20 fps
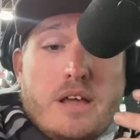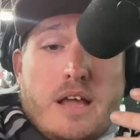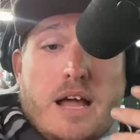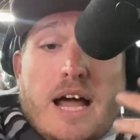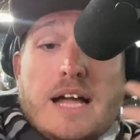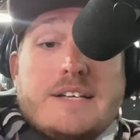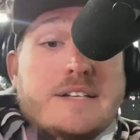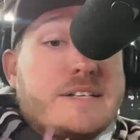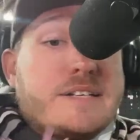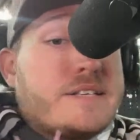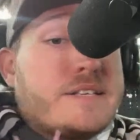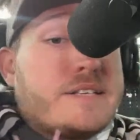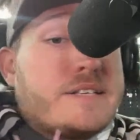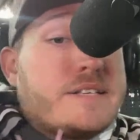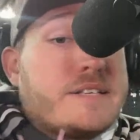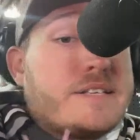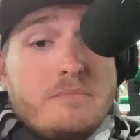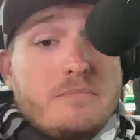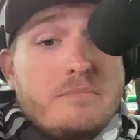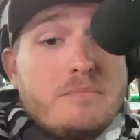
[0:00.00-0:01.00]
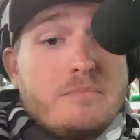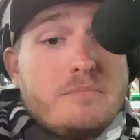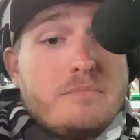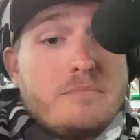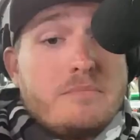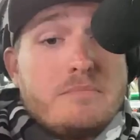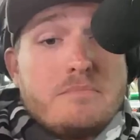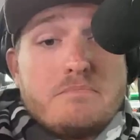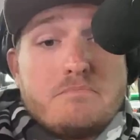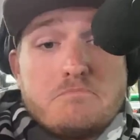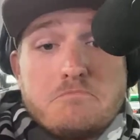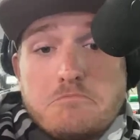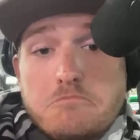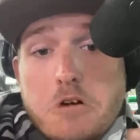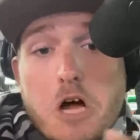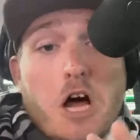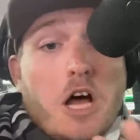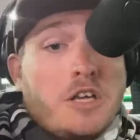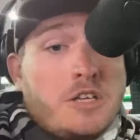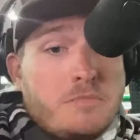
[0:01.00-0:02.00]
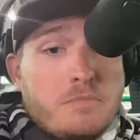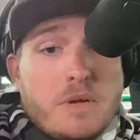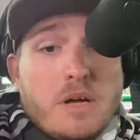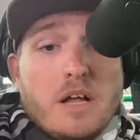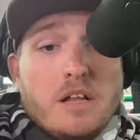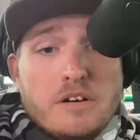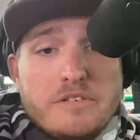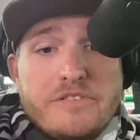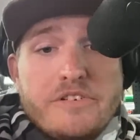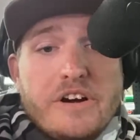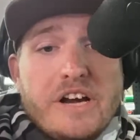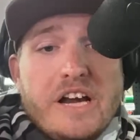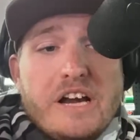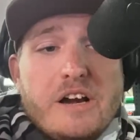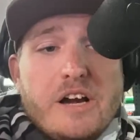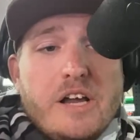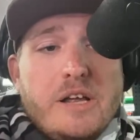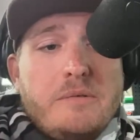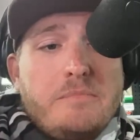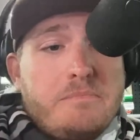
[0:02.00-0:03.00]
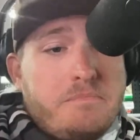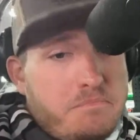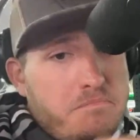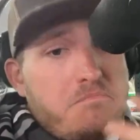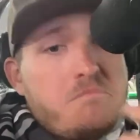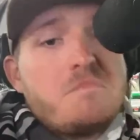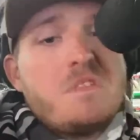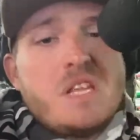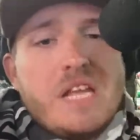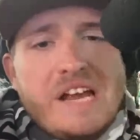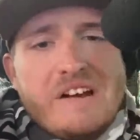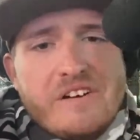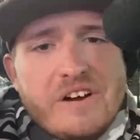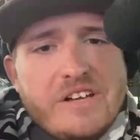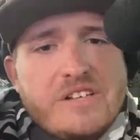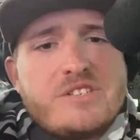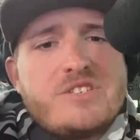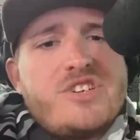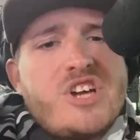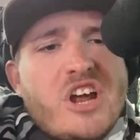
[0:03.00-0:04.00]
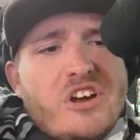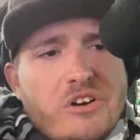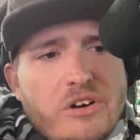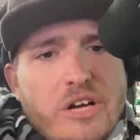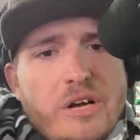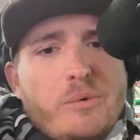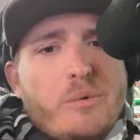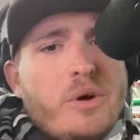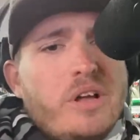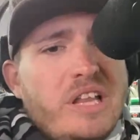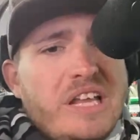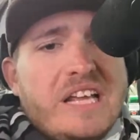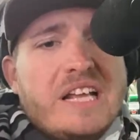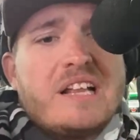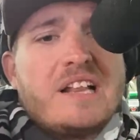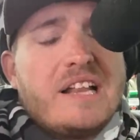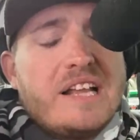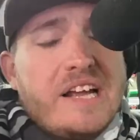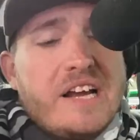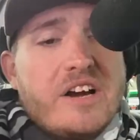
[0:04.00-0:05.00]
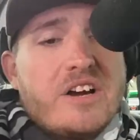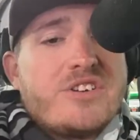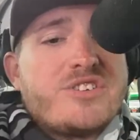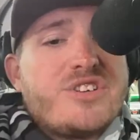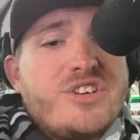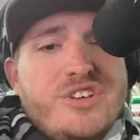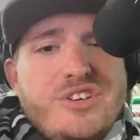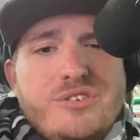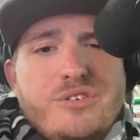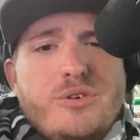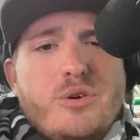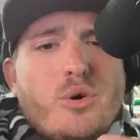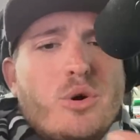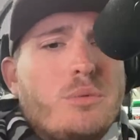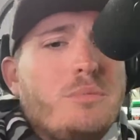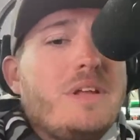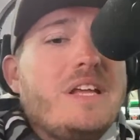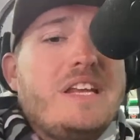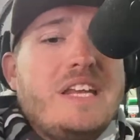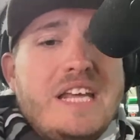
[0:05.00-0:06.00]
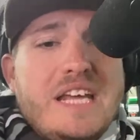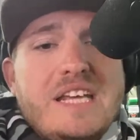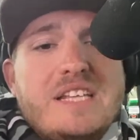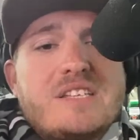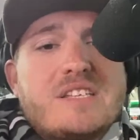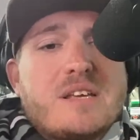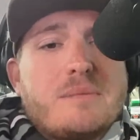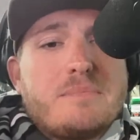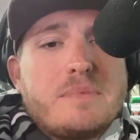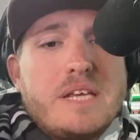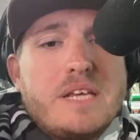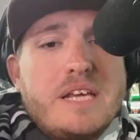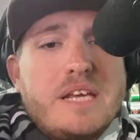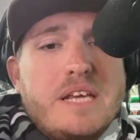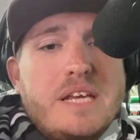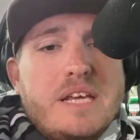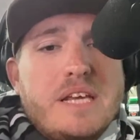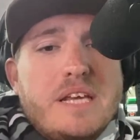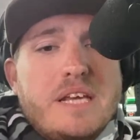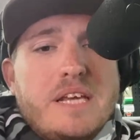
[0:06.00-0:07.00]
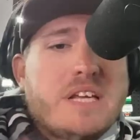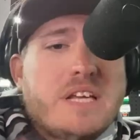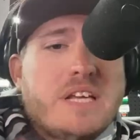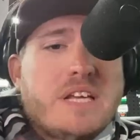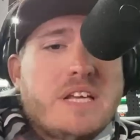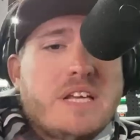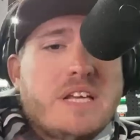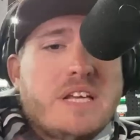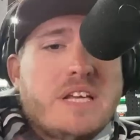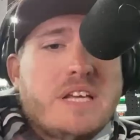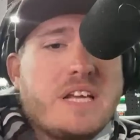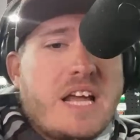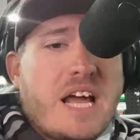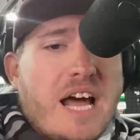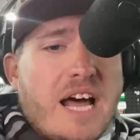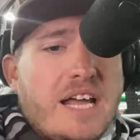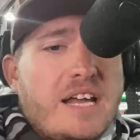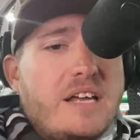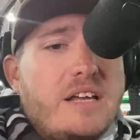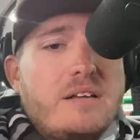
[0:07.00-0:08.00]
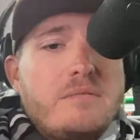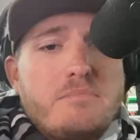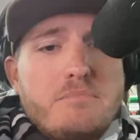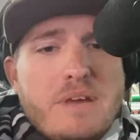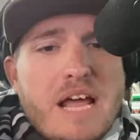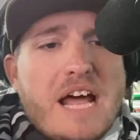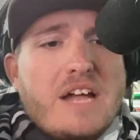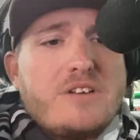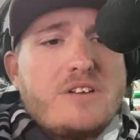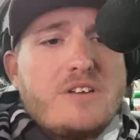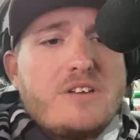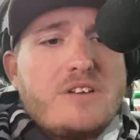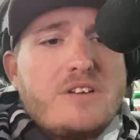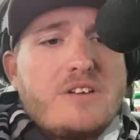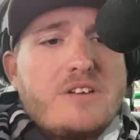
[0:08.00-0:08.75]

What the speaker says: I just think it's going to be awesome, awesome color for Erie. Erie's generally really clear, so you normally need something kind of natural.